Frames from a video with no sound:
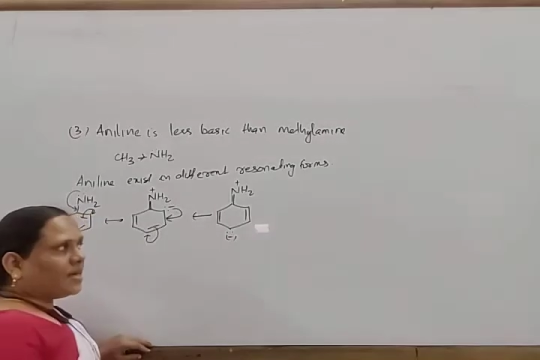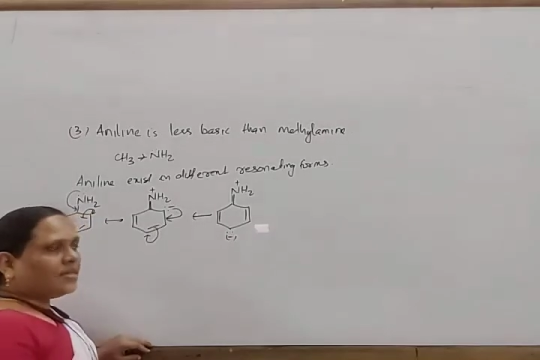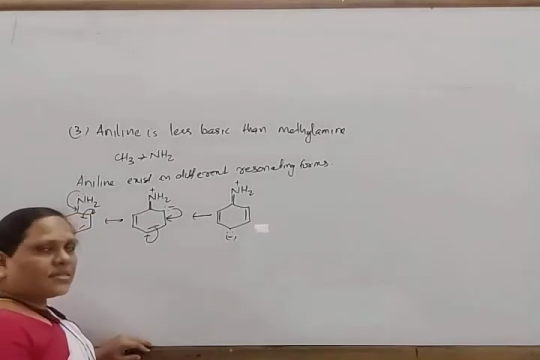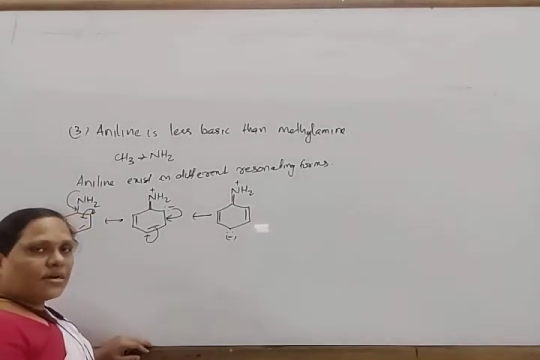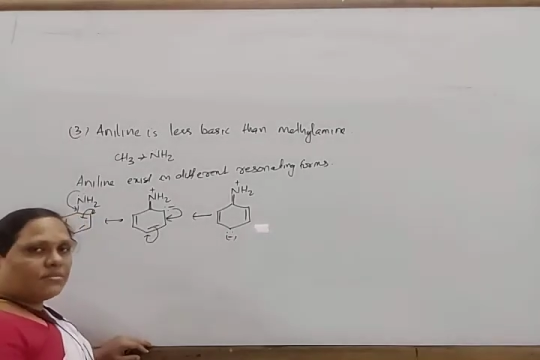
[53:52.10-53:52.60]

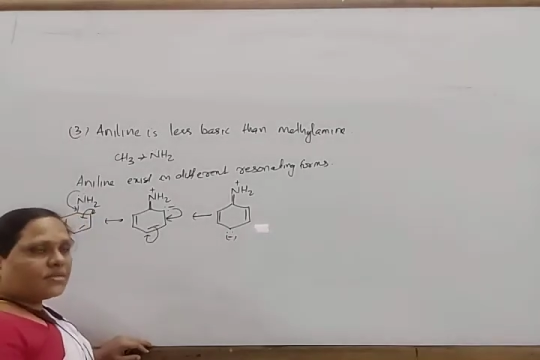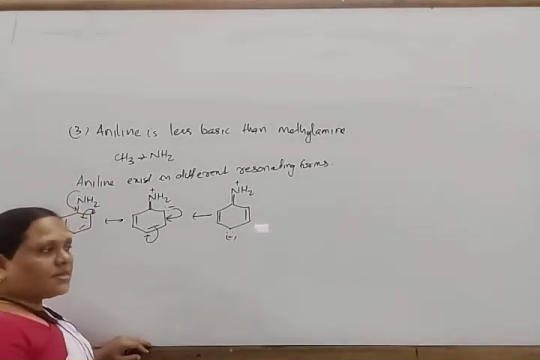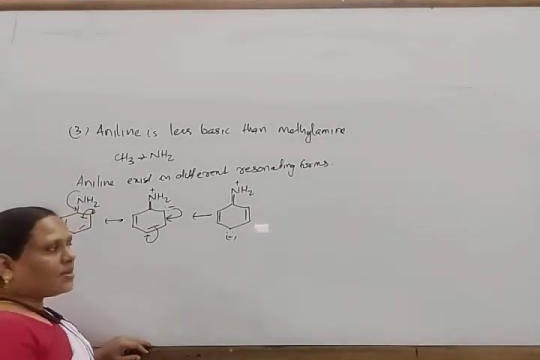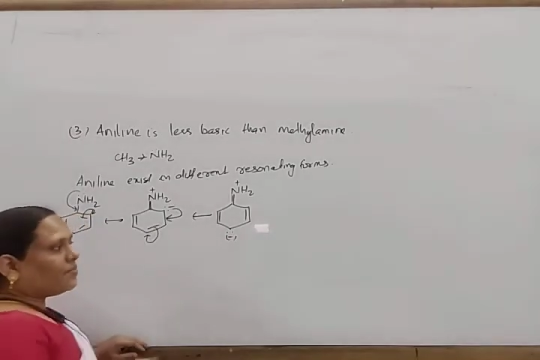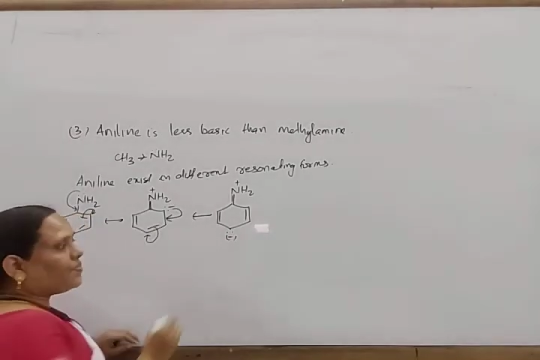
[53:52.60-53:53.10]
charge comes
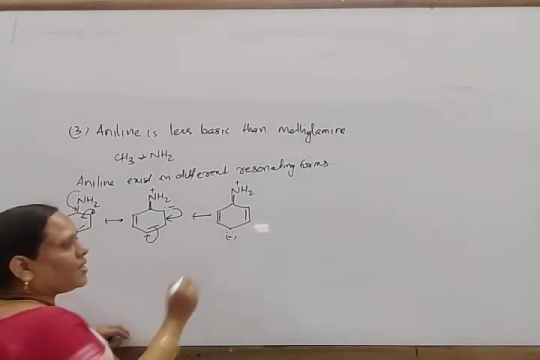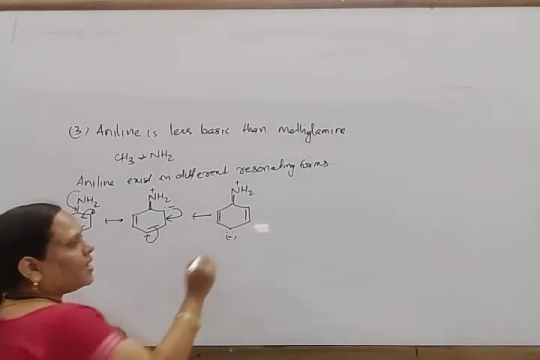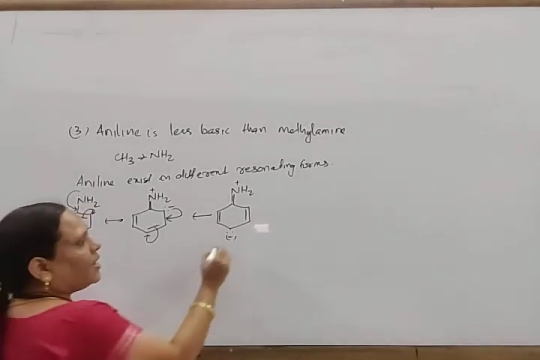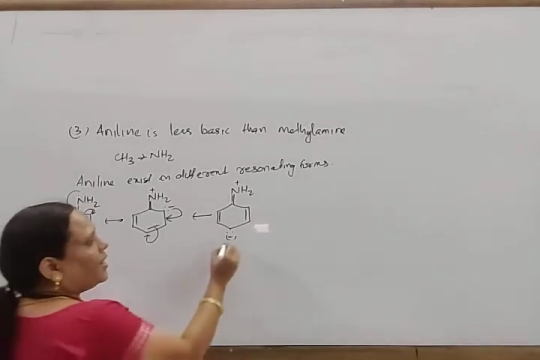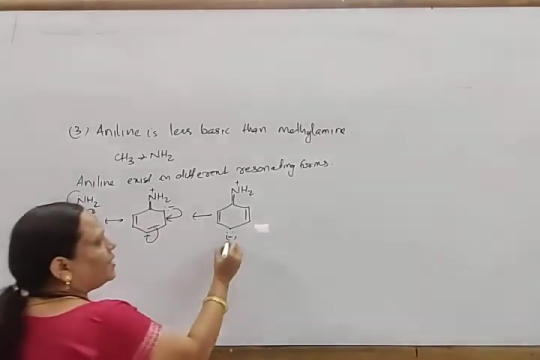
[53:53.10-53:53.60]
here,
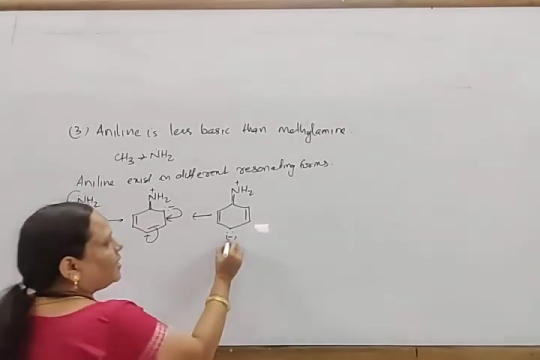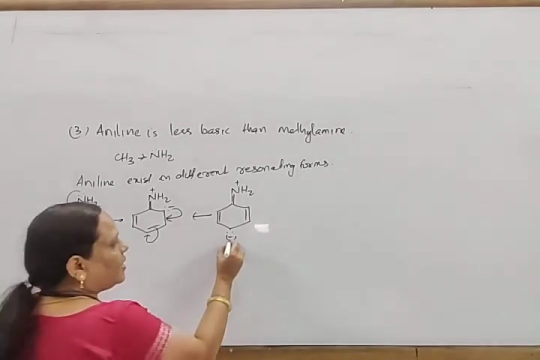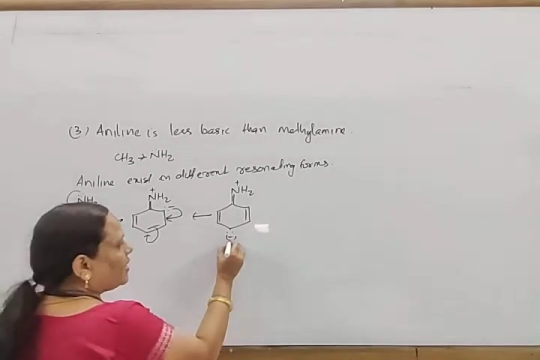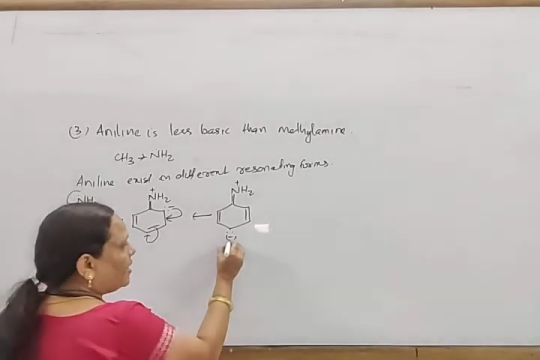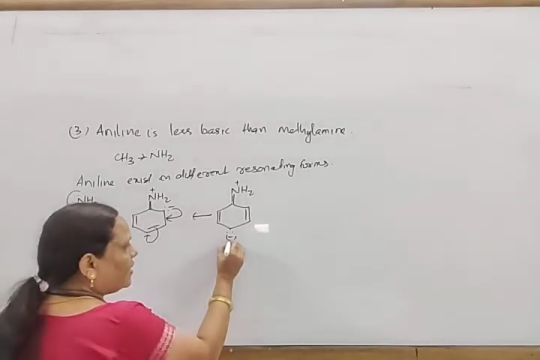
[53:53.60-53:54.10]
and
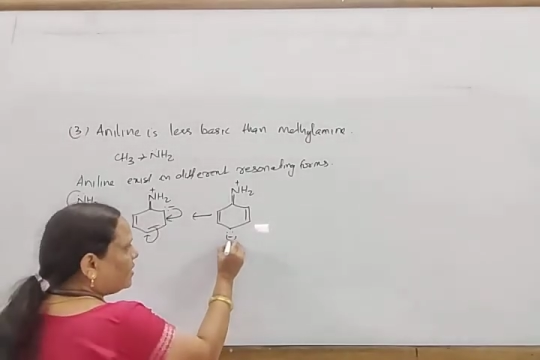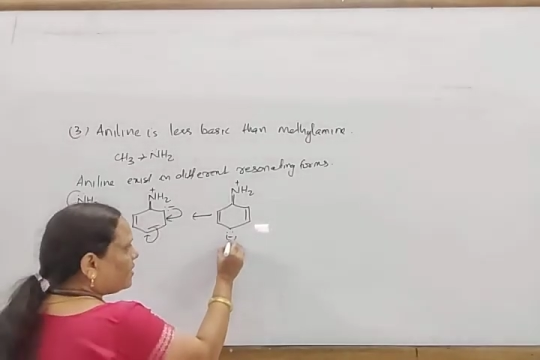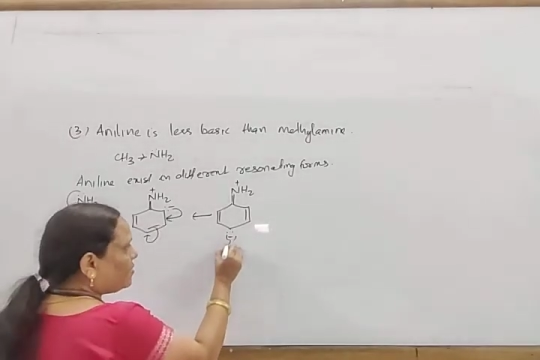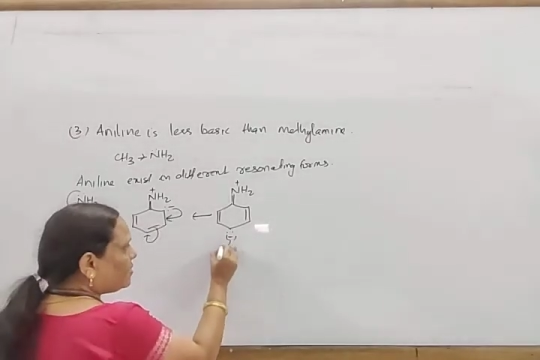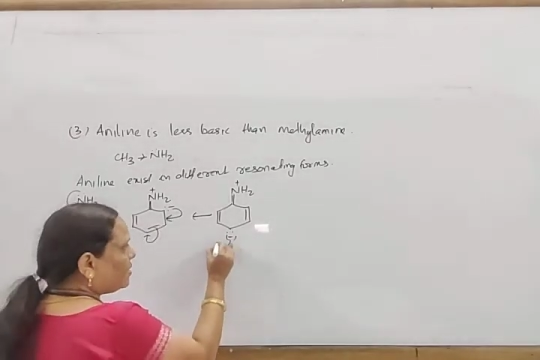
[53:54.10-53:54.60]

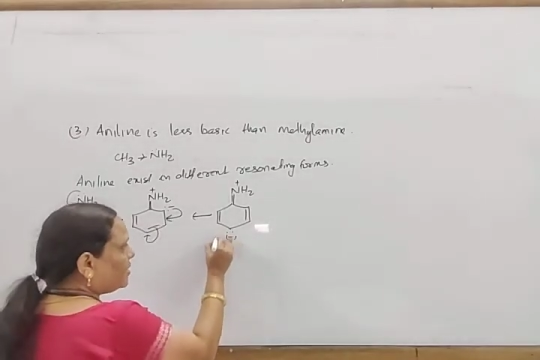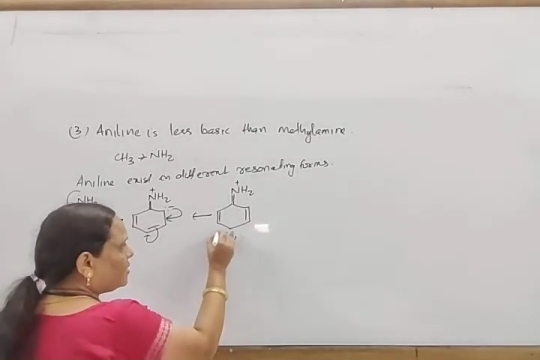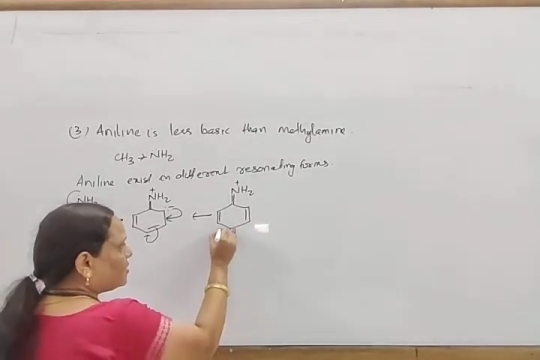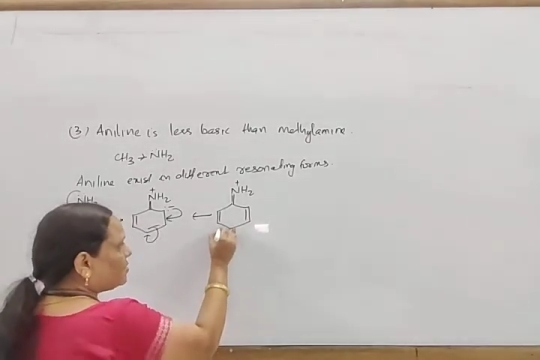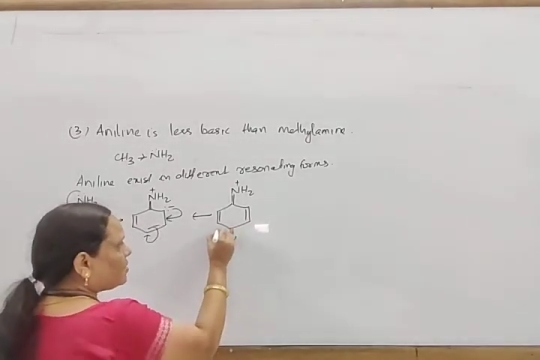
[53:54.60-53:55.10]
again this